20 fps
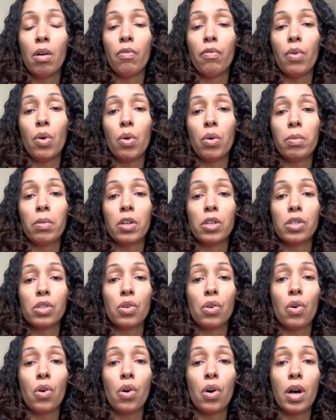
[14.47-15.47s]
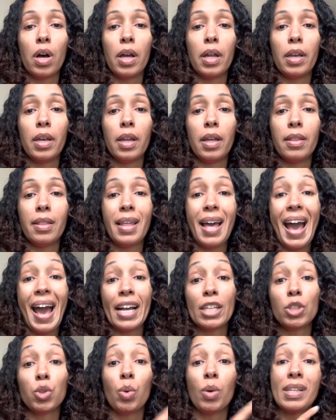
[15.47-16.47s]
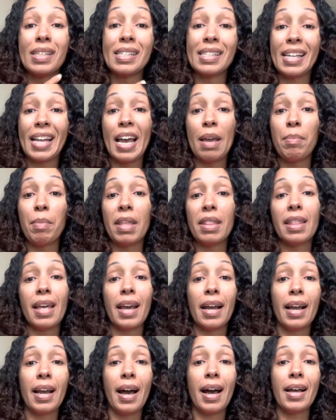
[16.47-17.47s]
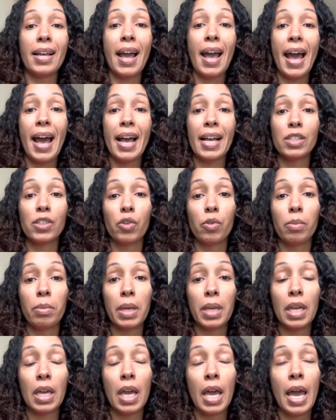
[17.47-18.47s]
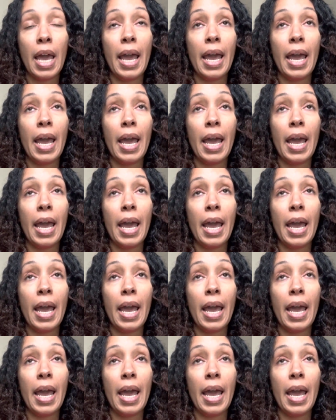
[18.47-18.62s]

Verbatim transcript: focus on the actual assignment that God has for me.